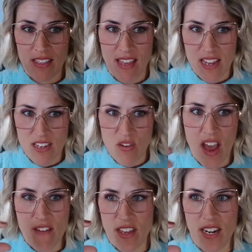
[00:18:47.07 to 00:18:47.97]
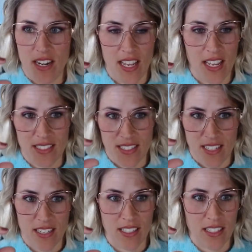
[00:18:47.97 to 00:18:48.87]
that you have that enhanced
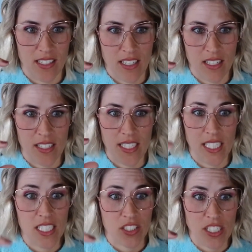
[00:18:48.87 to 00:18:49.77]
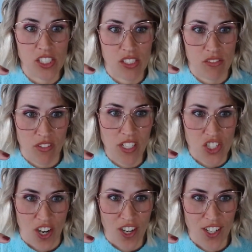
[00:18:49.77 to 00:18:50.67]
integration
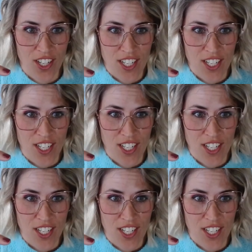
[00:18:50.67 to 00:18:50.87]
feature,